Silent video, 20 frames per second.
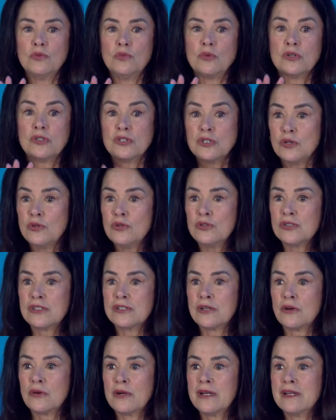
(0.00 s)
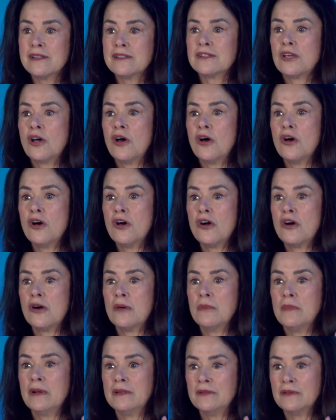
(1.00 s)
reduce serious
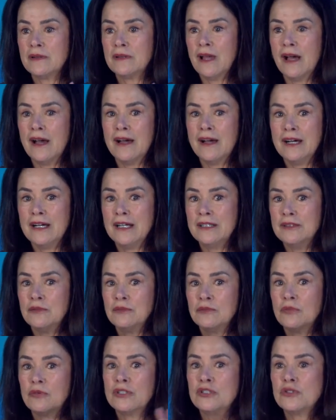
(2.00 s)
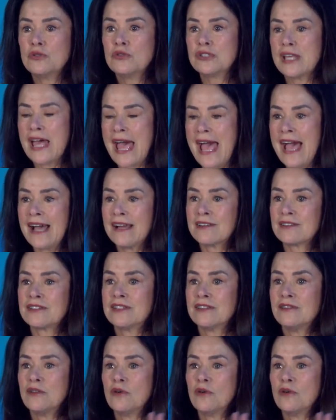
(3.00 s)
harm and reduce hacks and